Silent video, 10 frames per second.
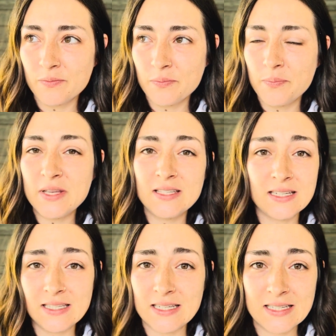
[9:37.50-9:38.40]

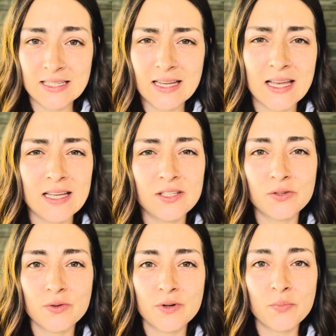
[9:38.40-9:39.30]
businesses, I guess,
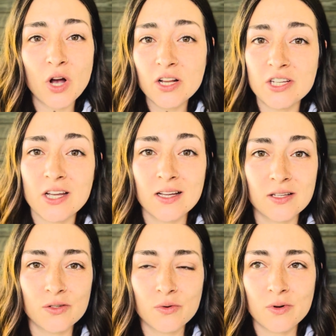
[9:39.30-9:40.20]
or
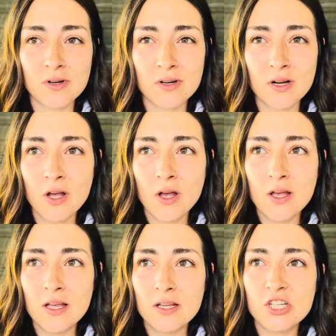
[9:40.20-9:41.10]
projects, or
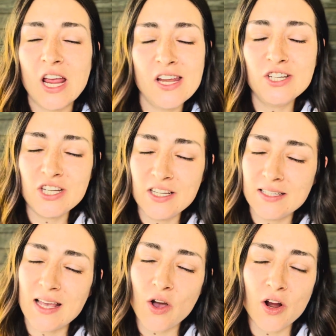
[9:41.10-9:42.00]
changes
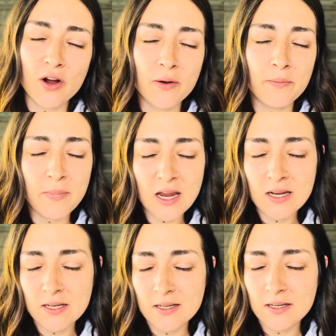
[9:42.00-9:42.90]
that are
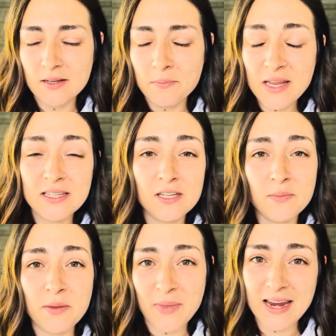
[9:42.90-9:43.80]
meant to
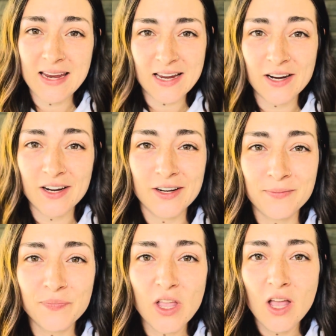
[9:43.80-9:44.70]
be made here
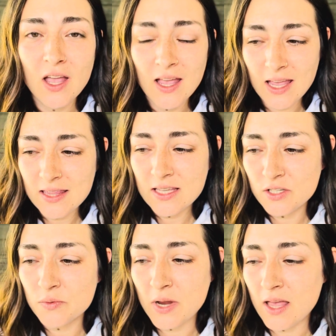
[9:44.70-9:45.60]
in
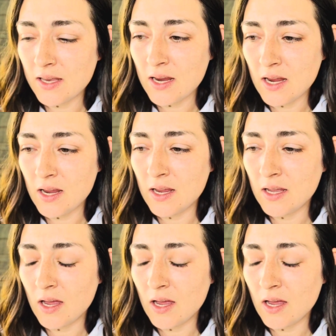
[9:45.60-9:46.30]
this reality.